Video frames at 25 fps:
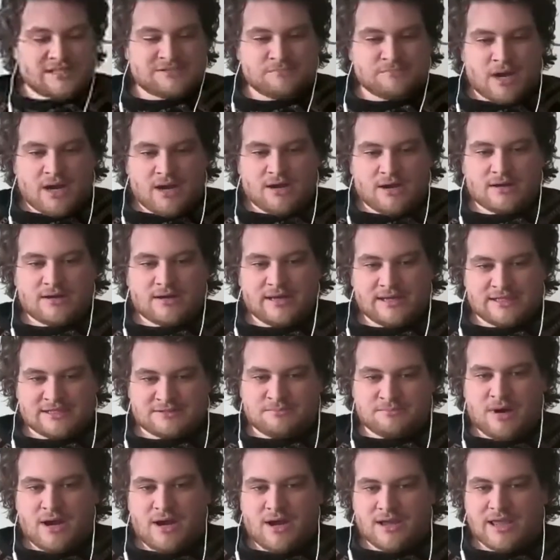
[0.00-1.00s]
Mark, it's
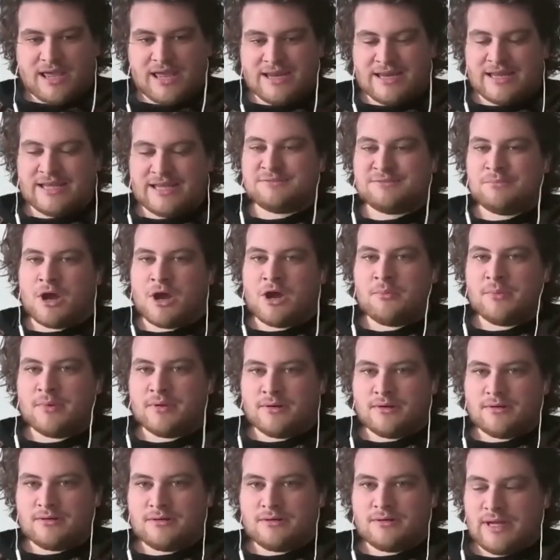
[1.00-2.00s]
Mark in his
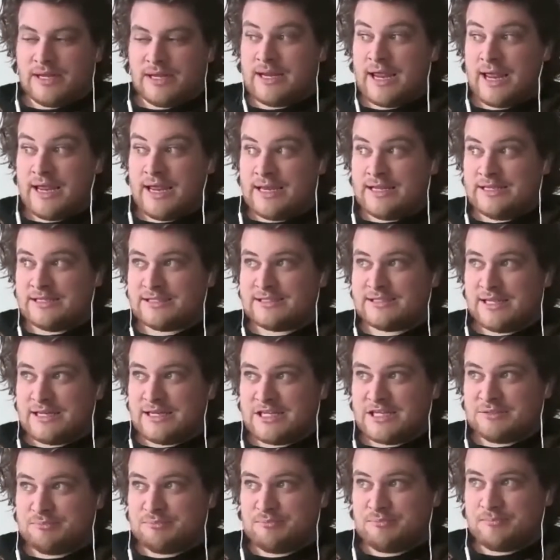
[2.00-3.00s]
moment, in, in his, in
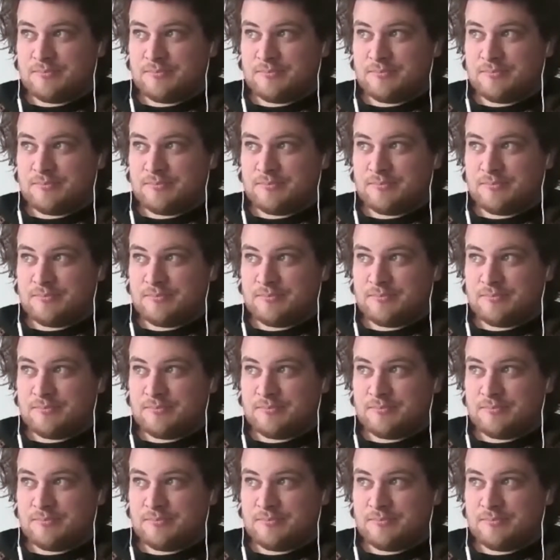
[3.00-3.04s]
his,